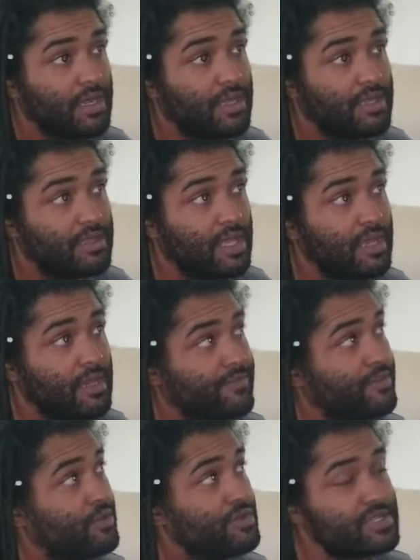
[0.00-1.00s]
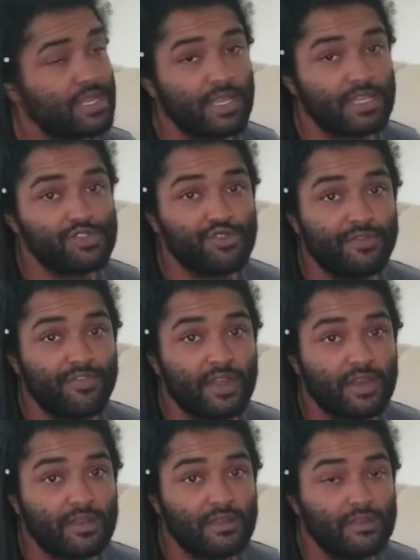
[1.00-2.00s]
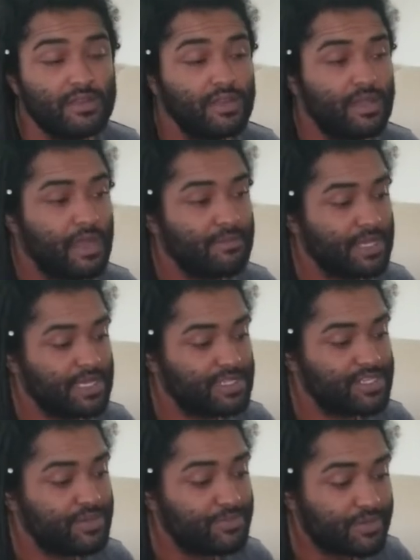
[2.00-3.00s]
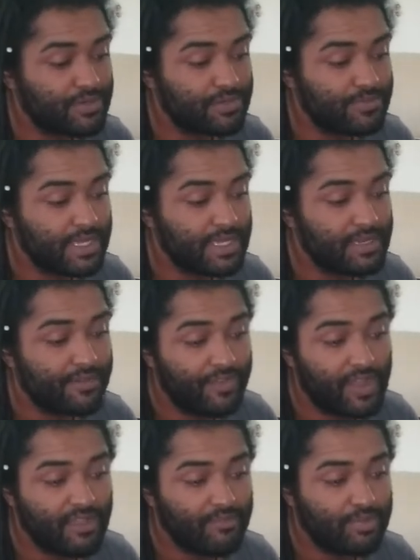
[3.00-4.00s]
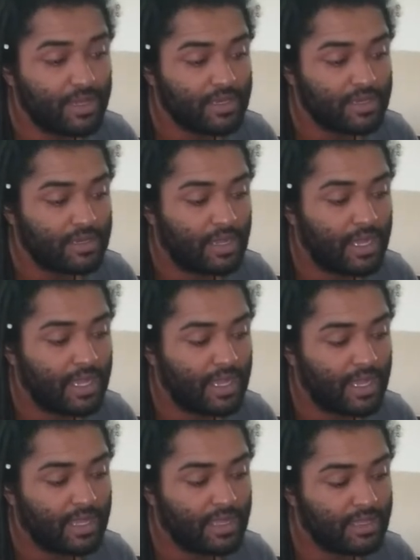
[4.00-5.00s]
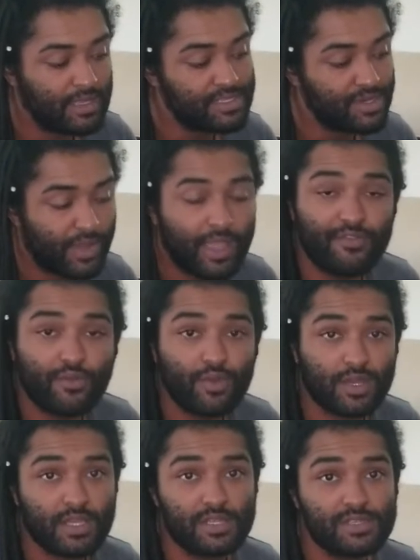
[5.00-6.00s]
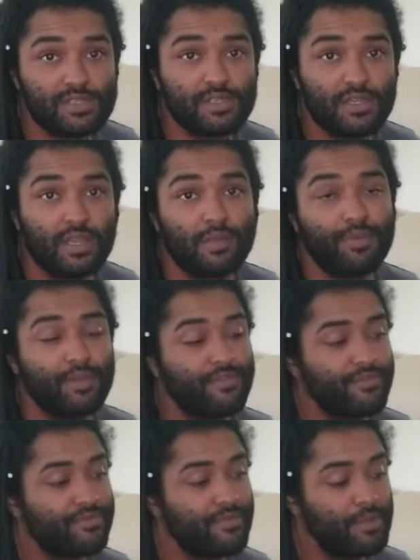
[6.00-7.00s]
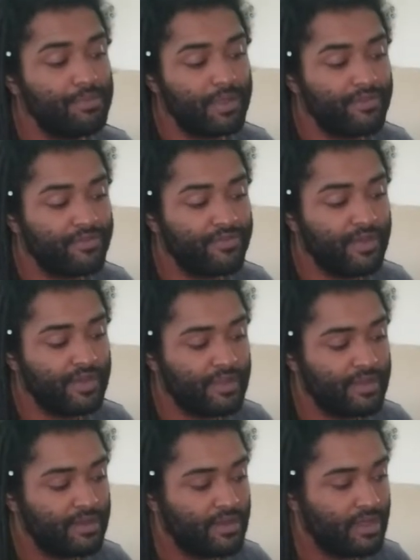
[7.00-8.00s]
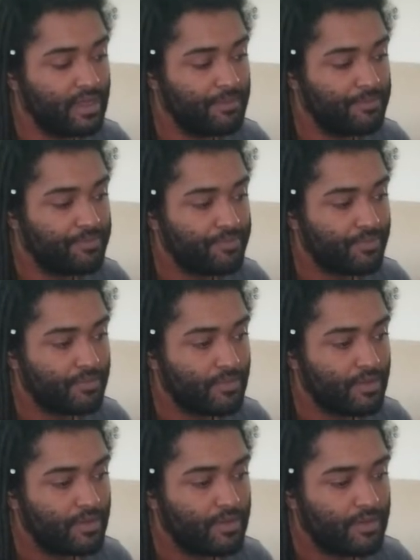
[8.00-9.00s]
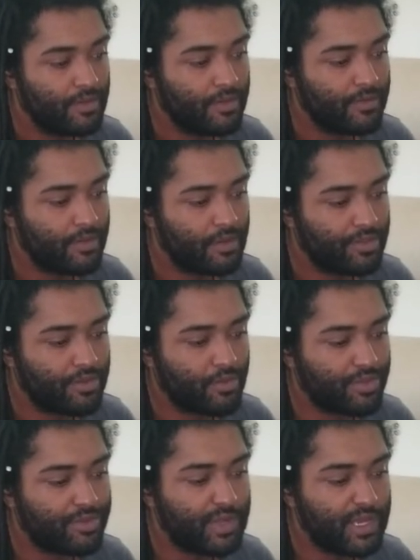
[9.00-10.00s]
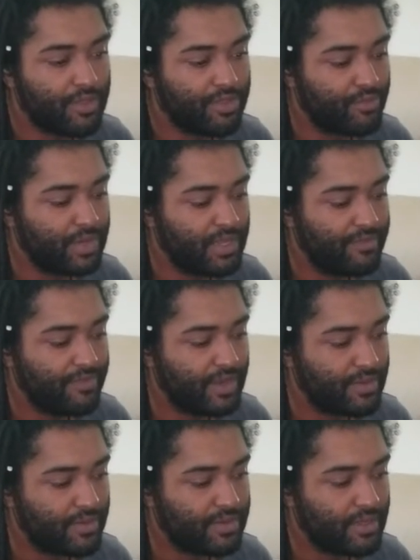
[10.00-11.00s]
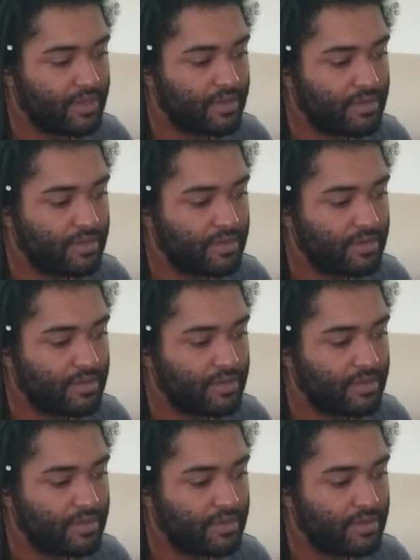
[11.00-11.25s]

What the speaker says: Then, of course, I like Street Fighter. I'm not super big into 5, but it's okay for what it is, and I play it for fun, and I'll throw a 3D fighter in there,